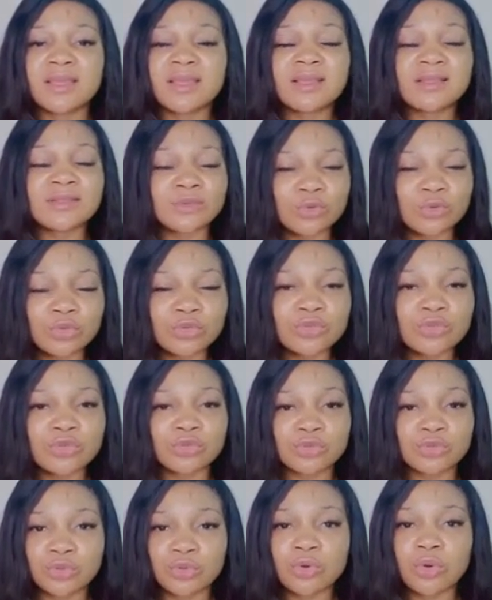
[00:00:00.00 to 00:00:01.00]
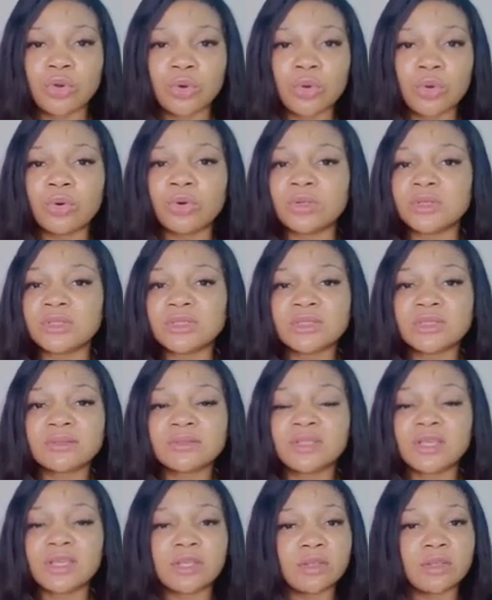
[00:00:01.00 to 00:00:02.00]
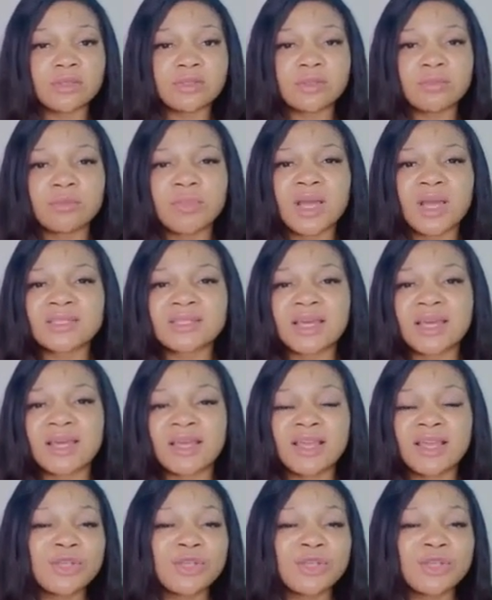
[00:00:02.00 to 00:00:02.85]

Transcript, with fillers: It's good to do good. It doesn't matter.